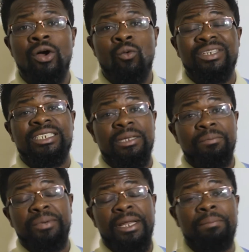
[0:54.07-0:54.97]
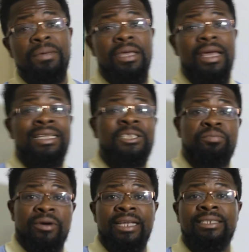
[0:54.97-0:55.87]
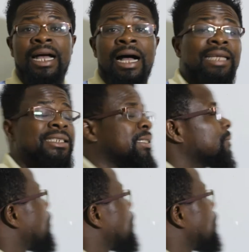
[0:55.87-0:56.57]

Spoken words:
will simply be expressed as